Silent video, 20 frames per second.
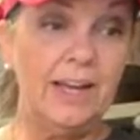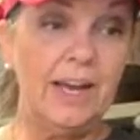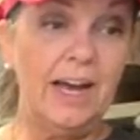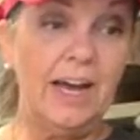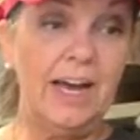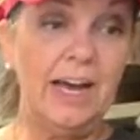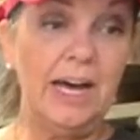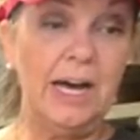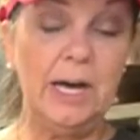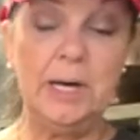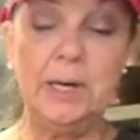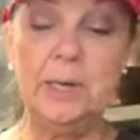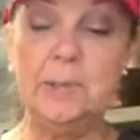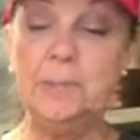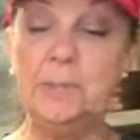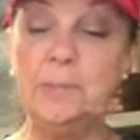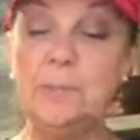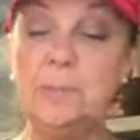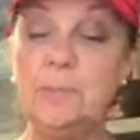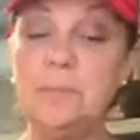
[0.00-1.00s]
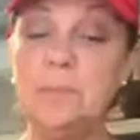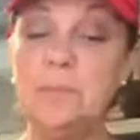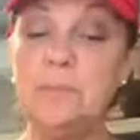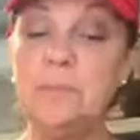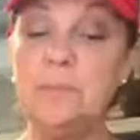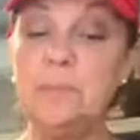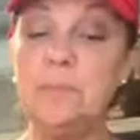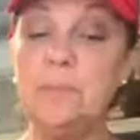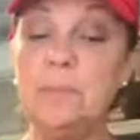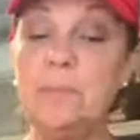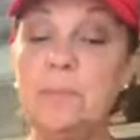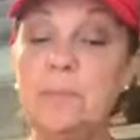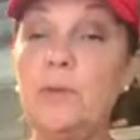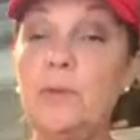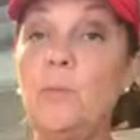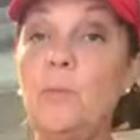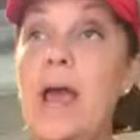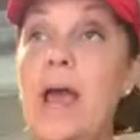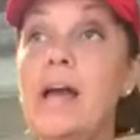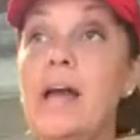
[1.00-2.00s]
But the
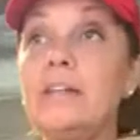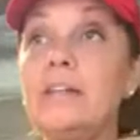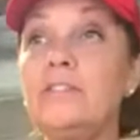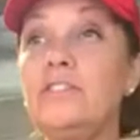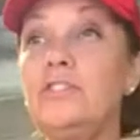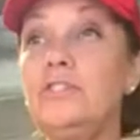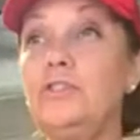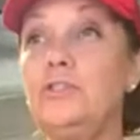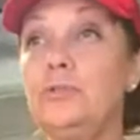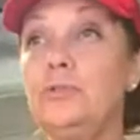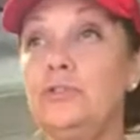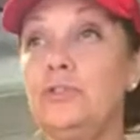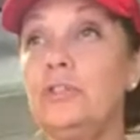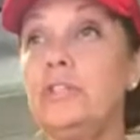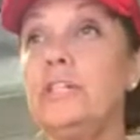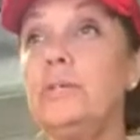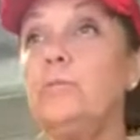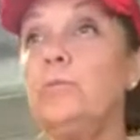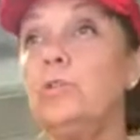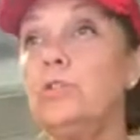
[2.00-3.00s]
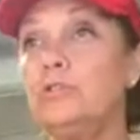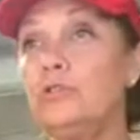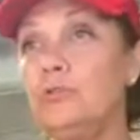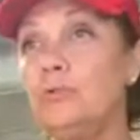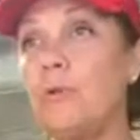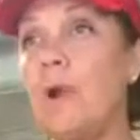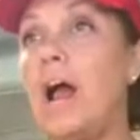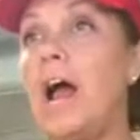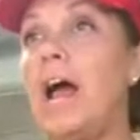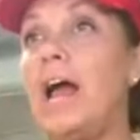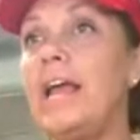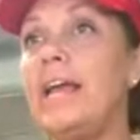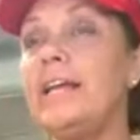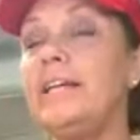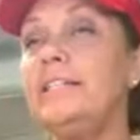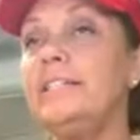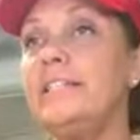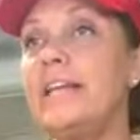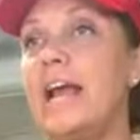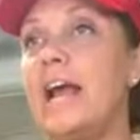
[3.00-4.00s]
wax usually will dry
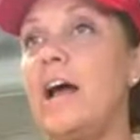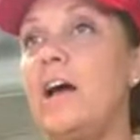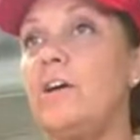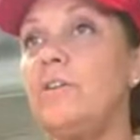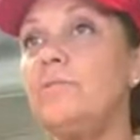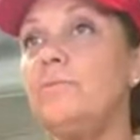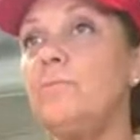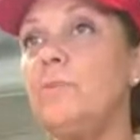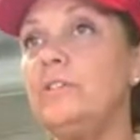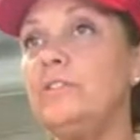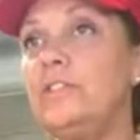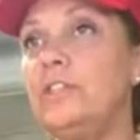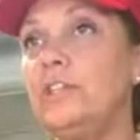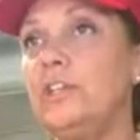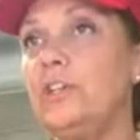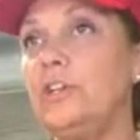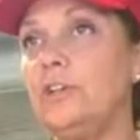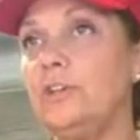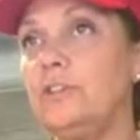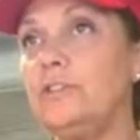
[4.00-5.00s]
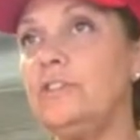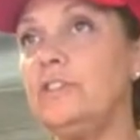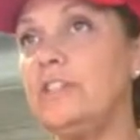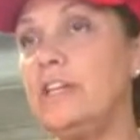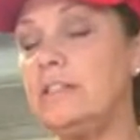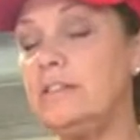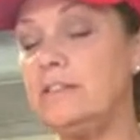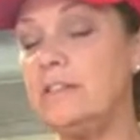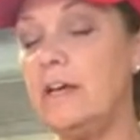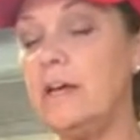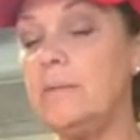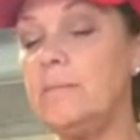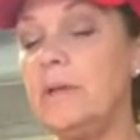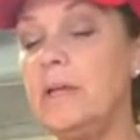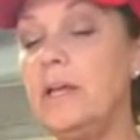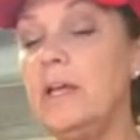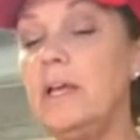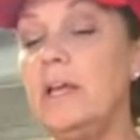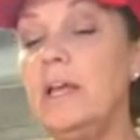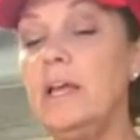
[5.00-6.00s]
down once it cures, sets up,
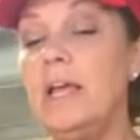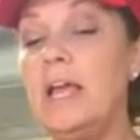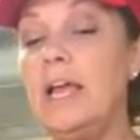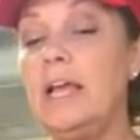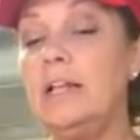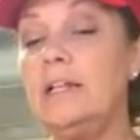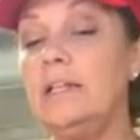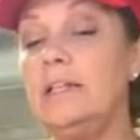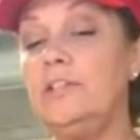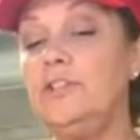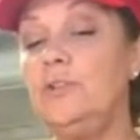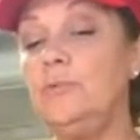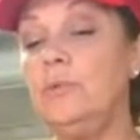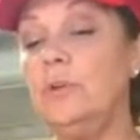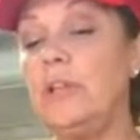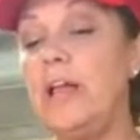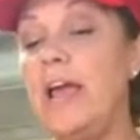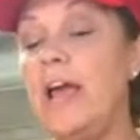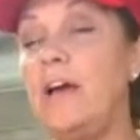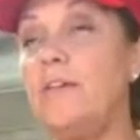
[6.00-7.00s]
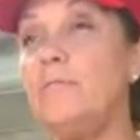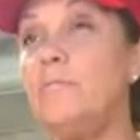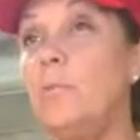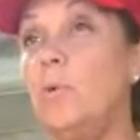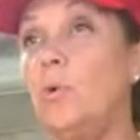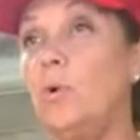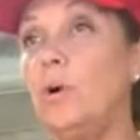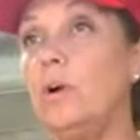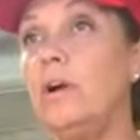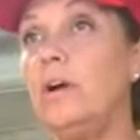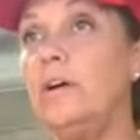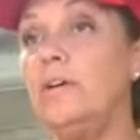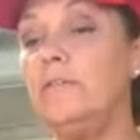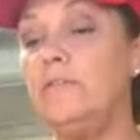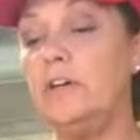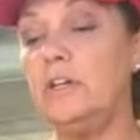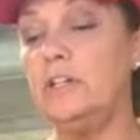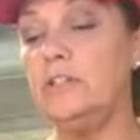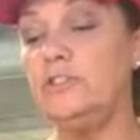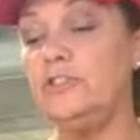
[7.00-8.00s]
and you will have more of
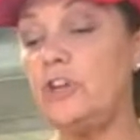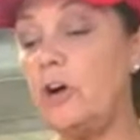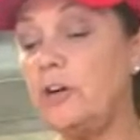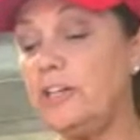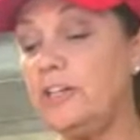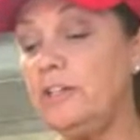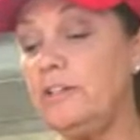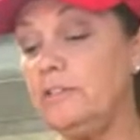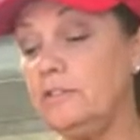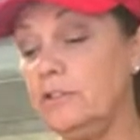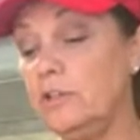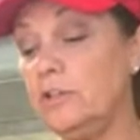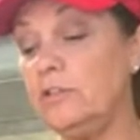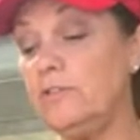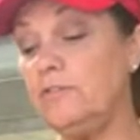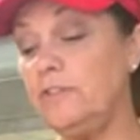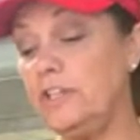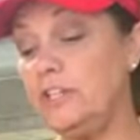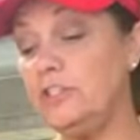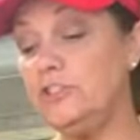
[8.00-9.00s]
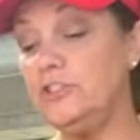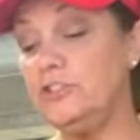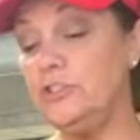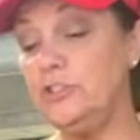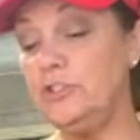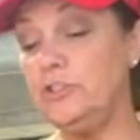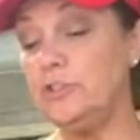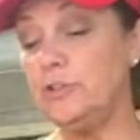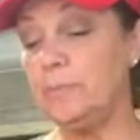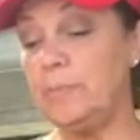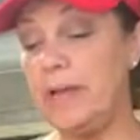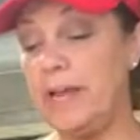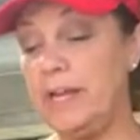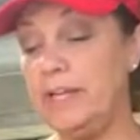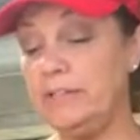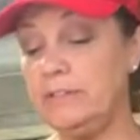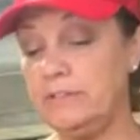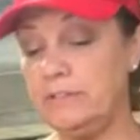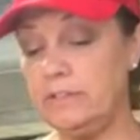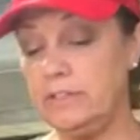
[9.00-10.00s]
a chalky look finish to your
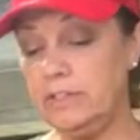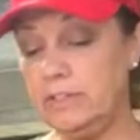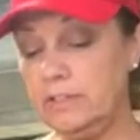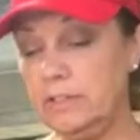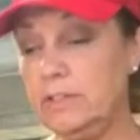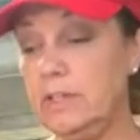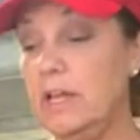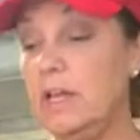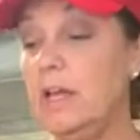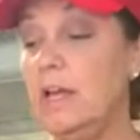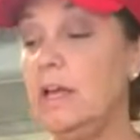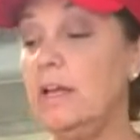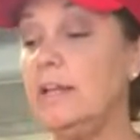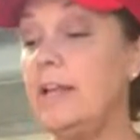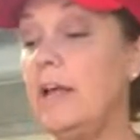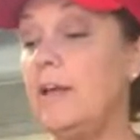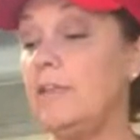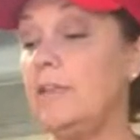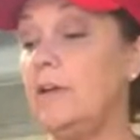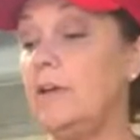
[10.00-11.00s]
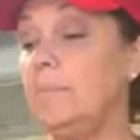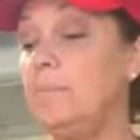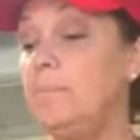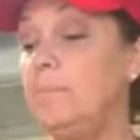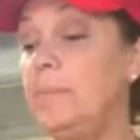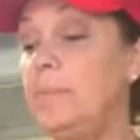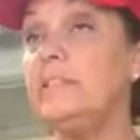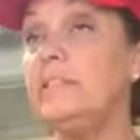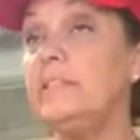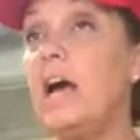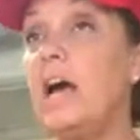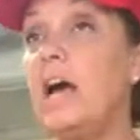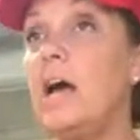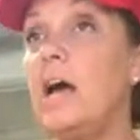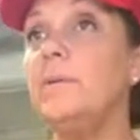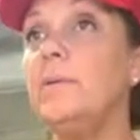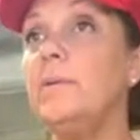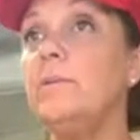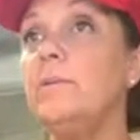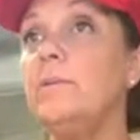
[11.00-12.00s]
paint still. Now the Big
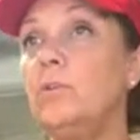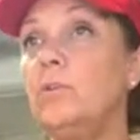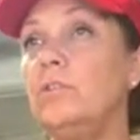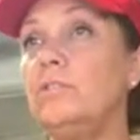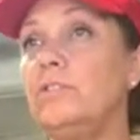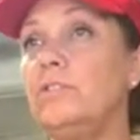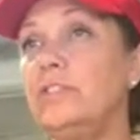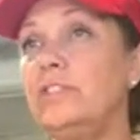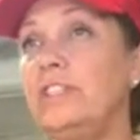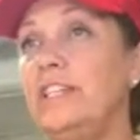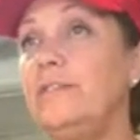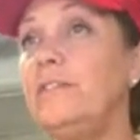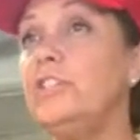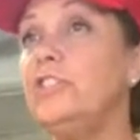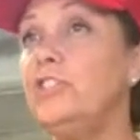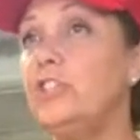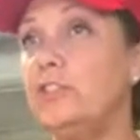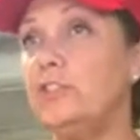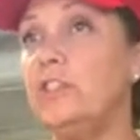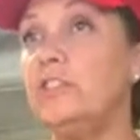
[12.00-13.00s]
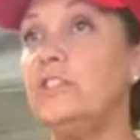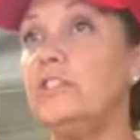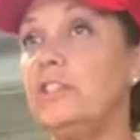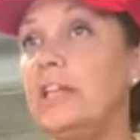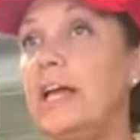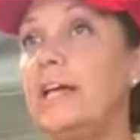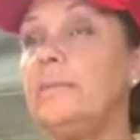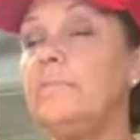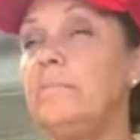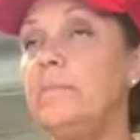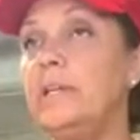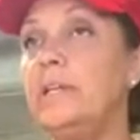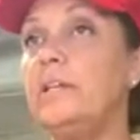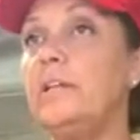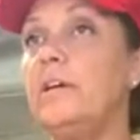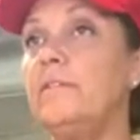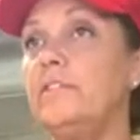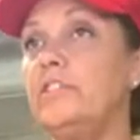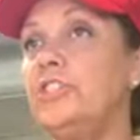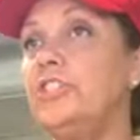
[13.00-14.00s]
Top, it will give it just a slight bit
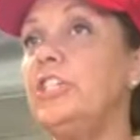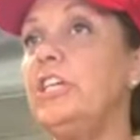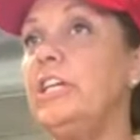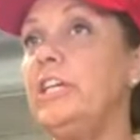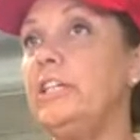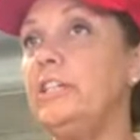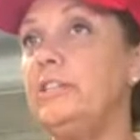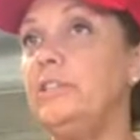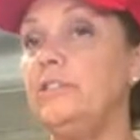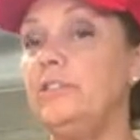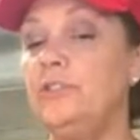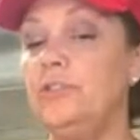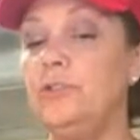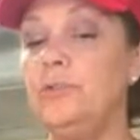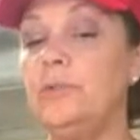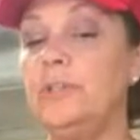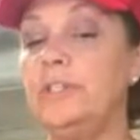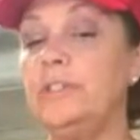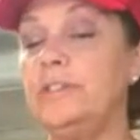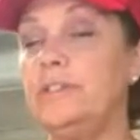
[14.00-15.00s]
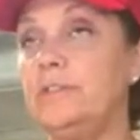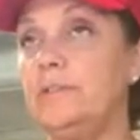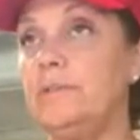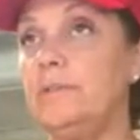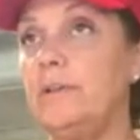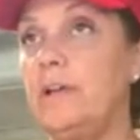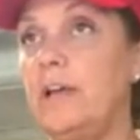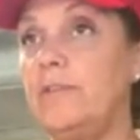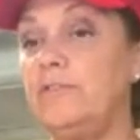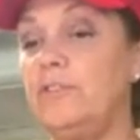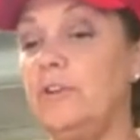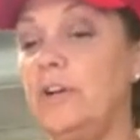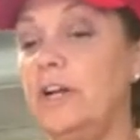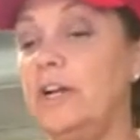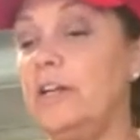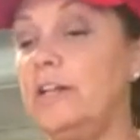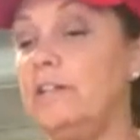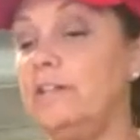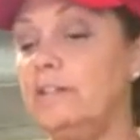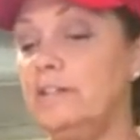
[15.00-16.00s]
of a sheen to it after
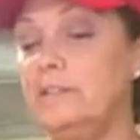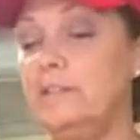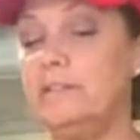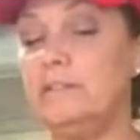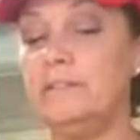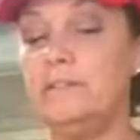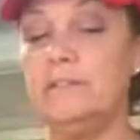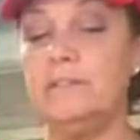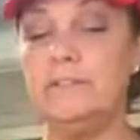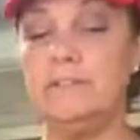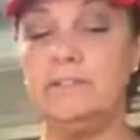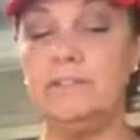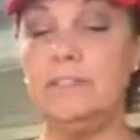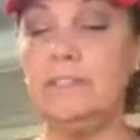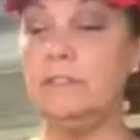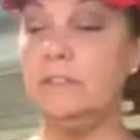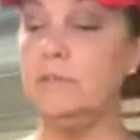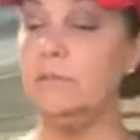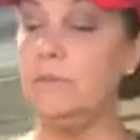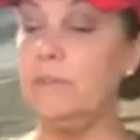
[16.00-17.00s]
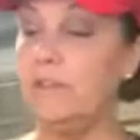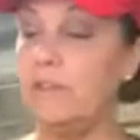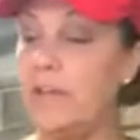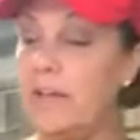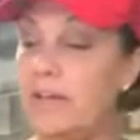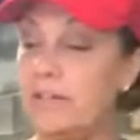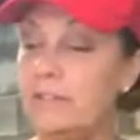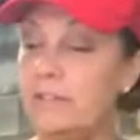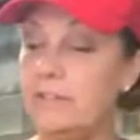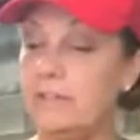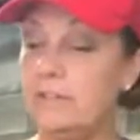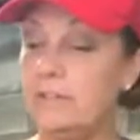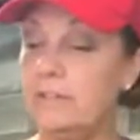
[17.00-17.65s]
I seal it with that.